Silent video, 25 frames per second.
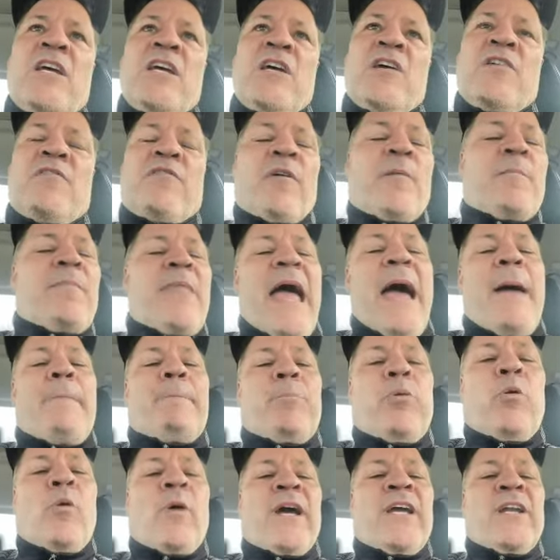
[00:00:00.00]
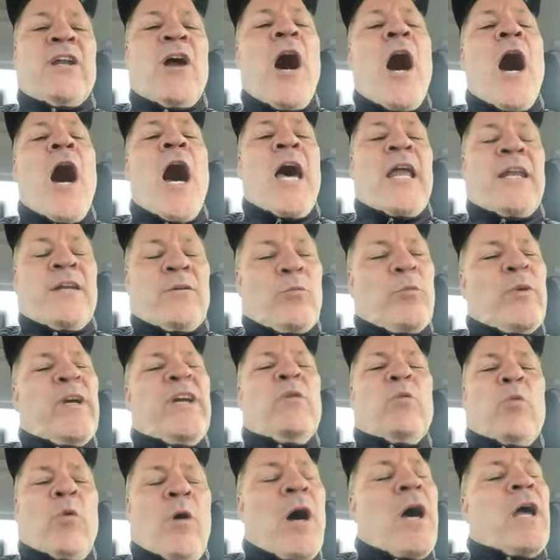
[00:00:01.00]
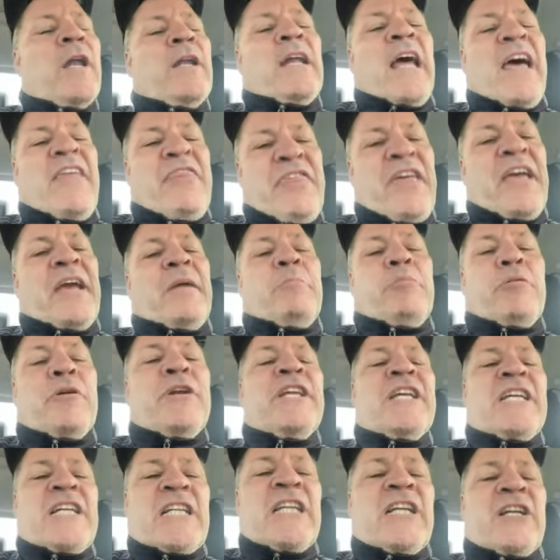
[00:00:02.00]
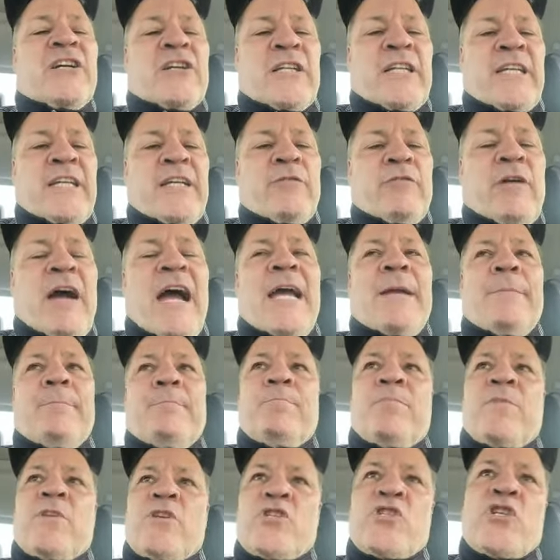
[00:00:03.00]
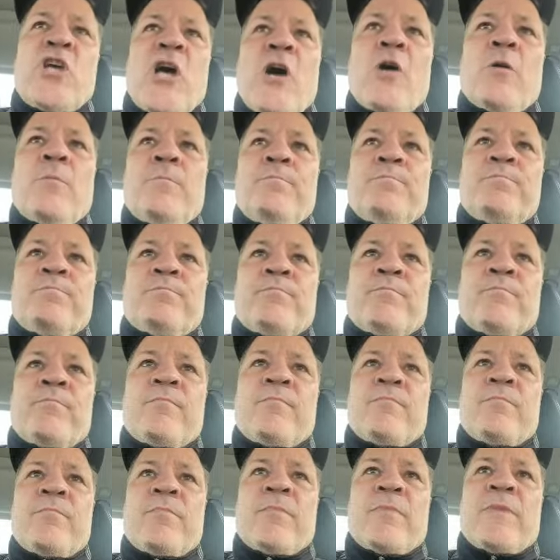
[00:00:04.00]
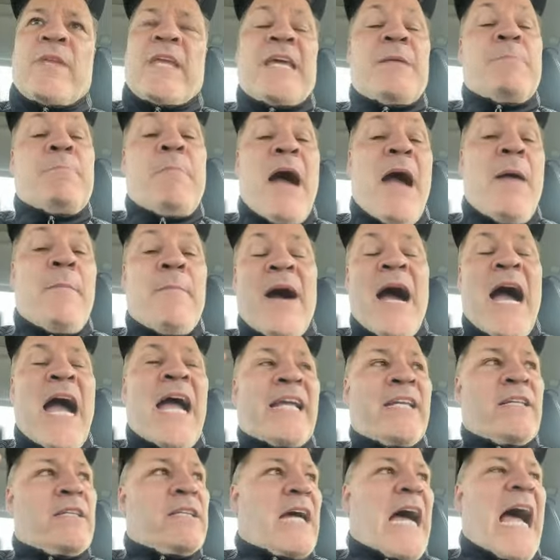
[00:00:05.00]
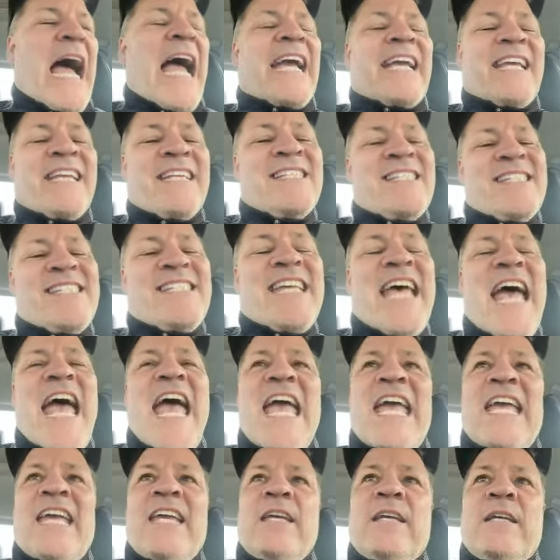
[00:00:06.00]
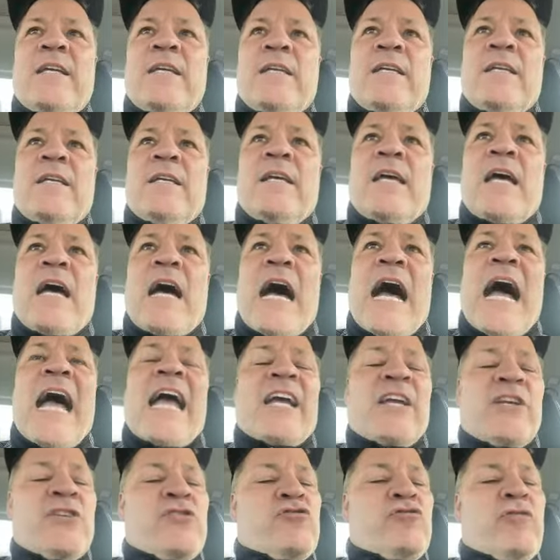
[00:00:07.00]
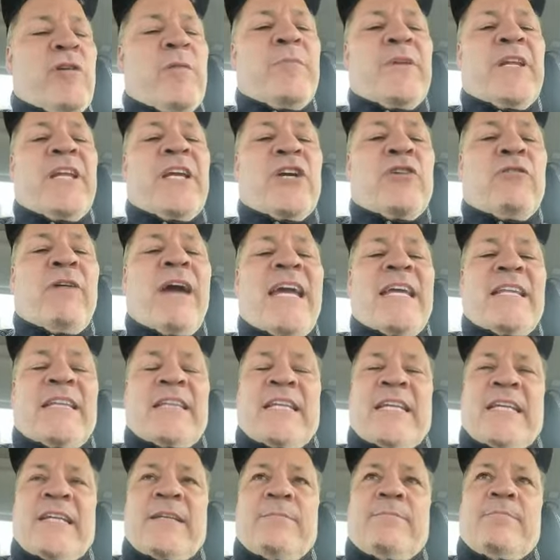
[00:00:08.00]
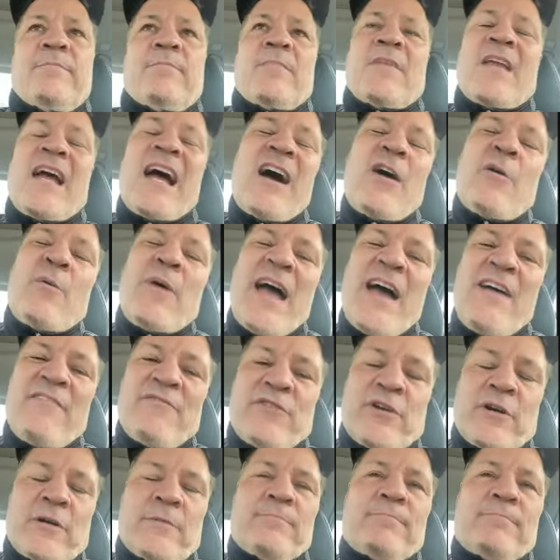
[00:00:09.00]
from that point on, we won, I think, pretty clearly, right? So in my mind, I can say I contributed greatly. However,